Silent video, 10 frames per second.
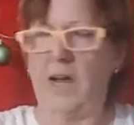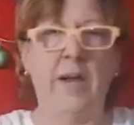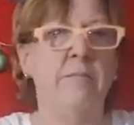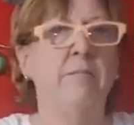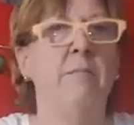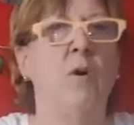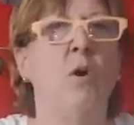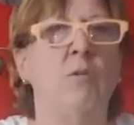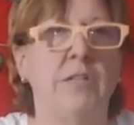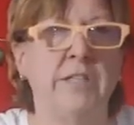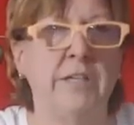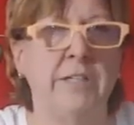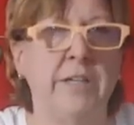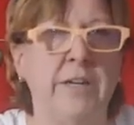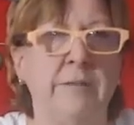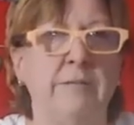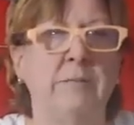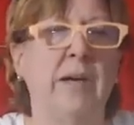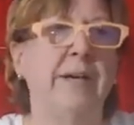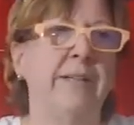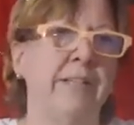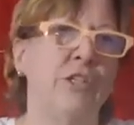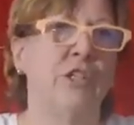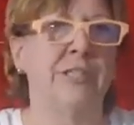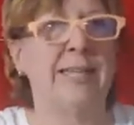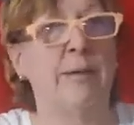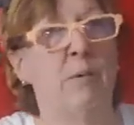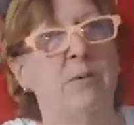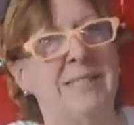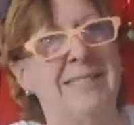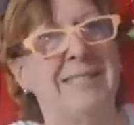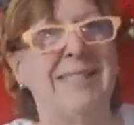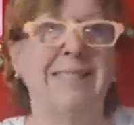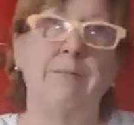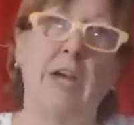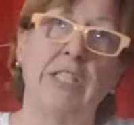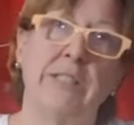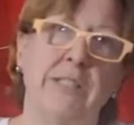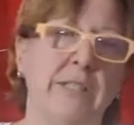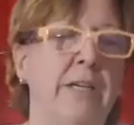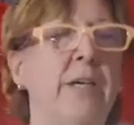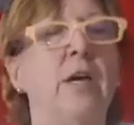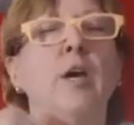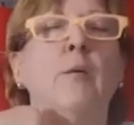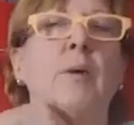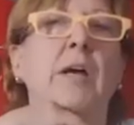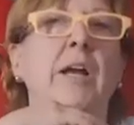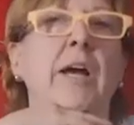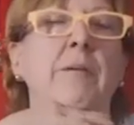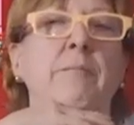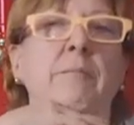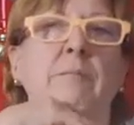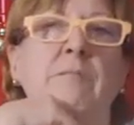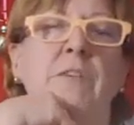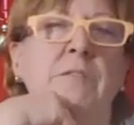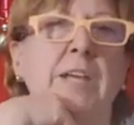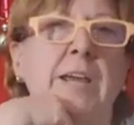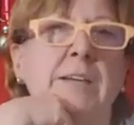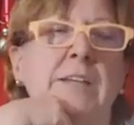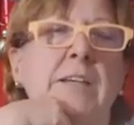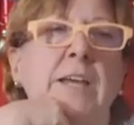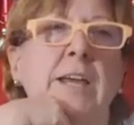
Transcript: I'm almost 60. I guess I shouldn't say I'm almost 60 because I'm not 60, but I'm 58.